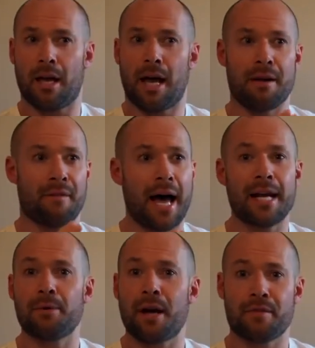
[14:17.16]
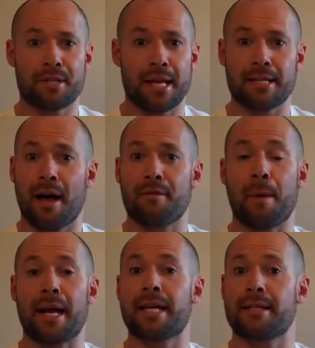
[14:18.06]
And if anyone ever says they have a
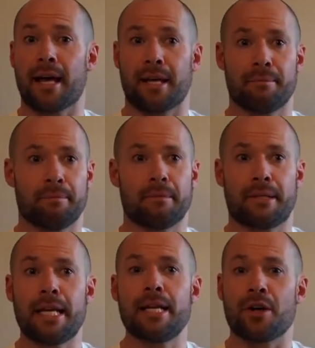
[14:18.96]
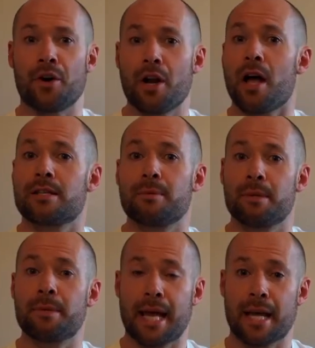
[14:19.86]
panic attack, these are not something
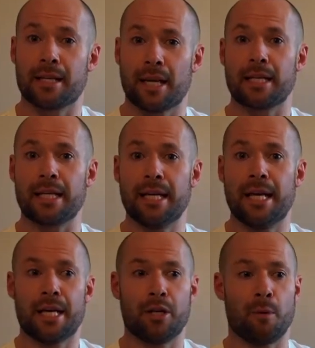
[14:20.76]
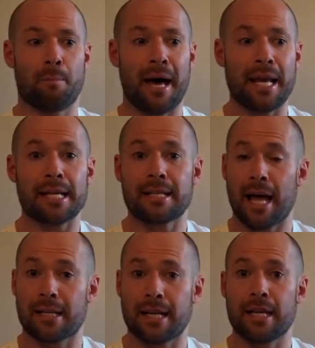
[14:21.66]
to be taken lightly. You know, panic
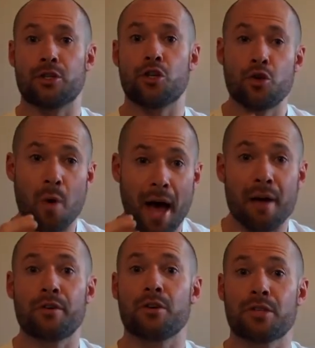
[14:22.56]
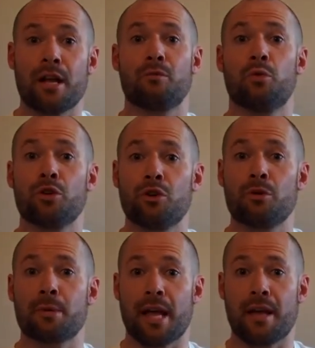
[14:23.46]
attacks is you have yourself
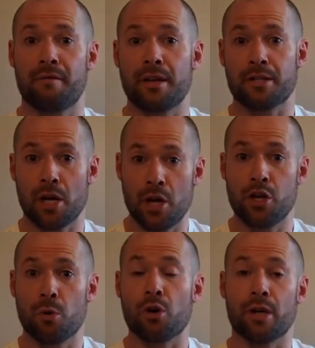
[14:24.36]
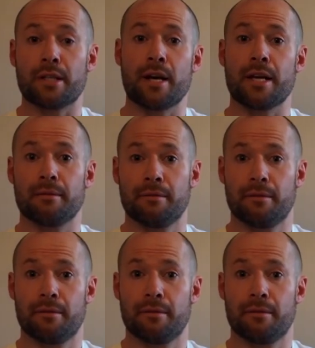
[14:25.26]
100% convinced you are going to die.